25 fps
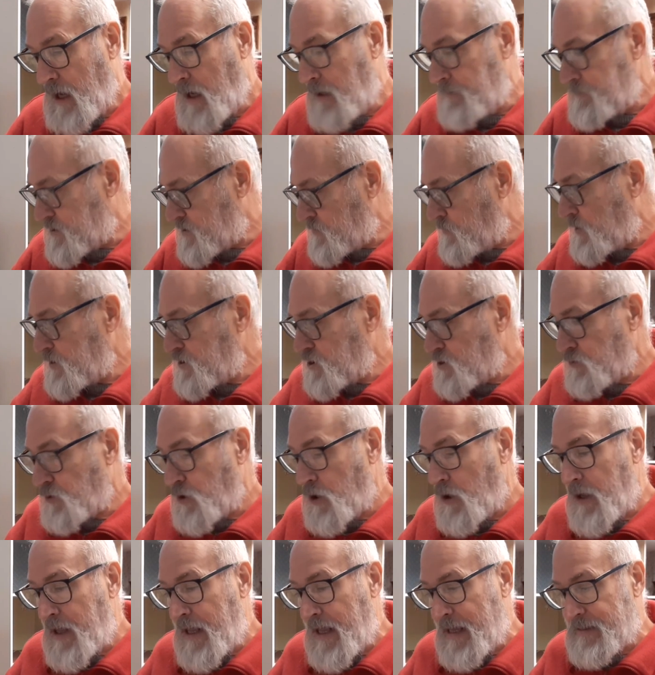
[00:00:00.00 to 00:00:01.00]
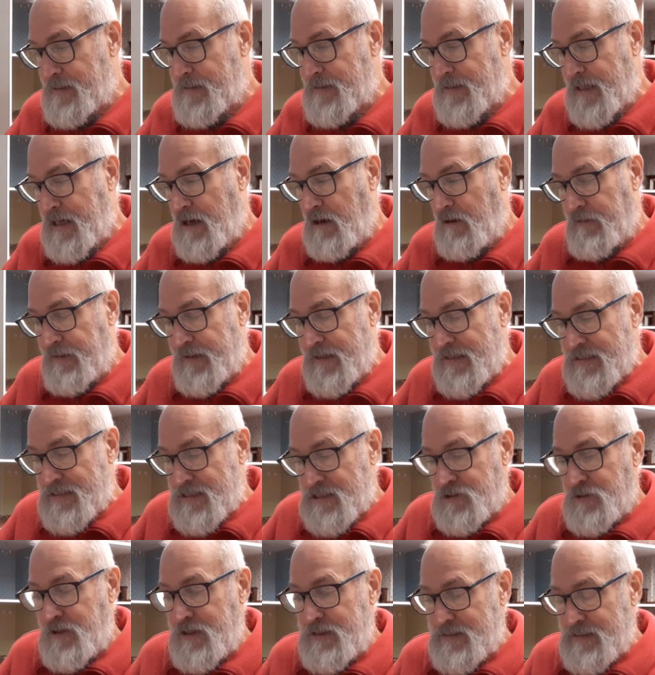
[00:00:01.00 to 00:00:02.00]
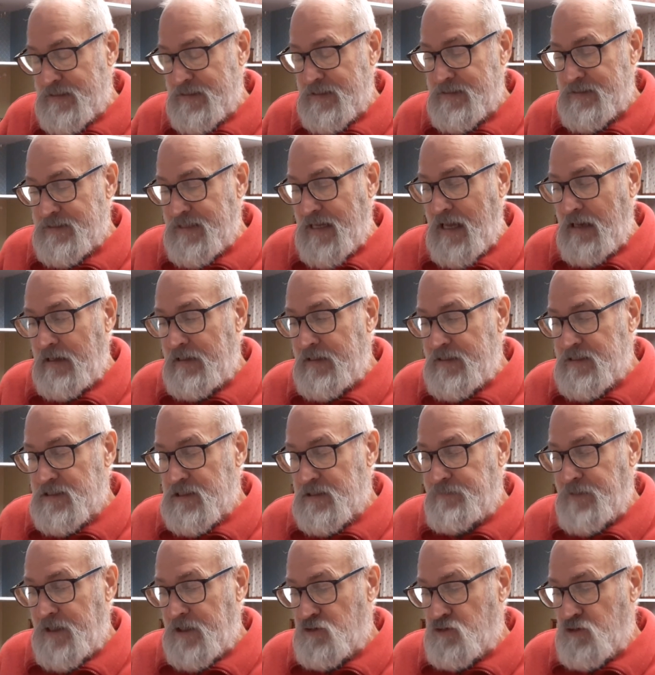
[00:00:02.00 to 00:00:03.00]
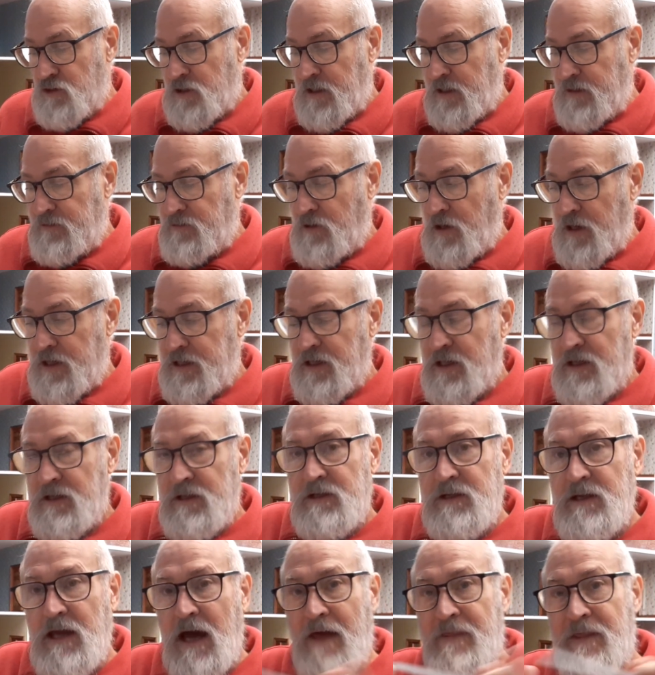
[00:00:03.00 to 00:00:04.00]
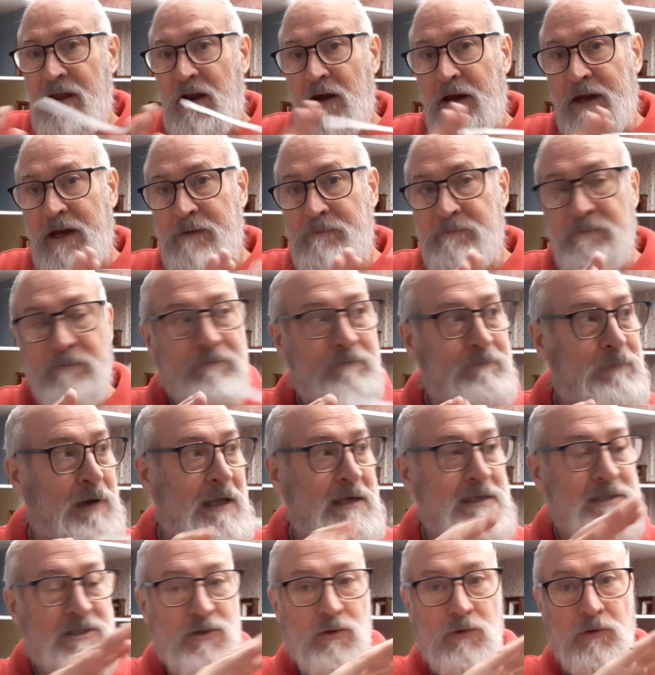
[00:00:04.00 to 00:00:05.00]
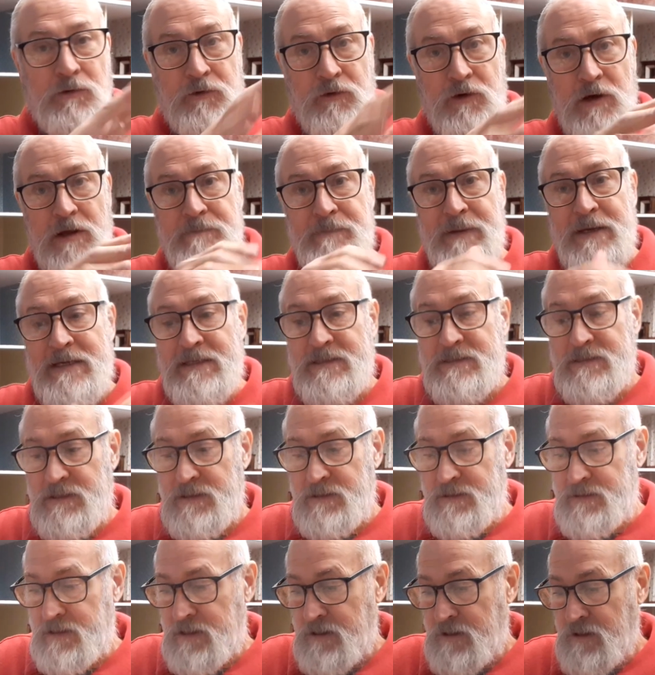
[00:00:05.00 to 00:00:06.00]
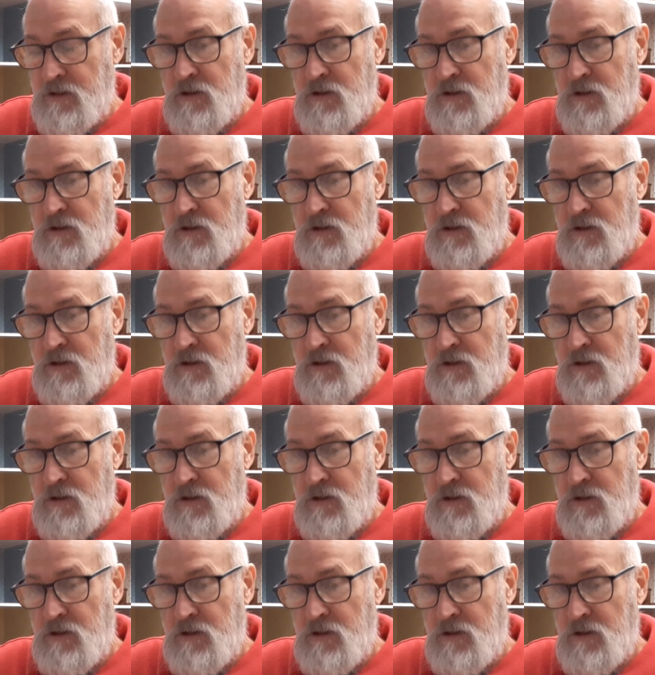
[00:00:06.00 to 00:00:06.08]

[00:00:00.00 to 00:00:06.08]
So I shall go ahead and cut this so it's exactly symmetrically right, and then I can place all three pieces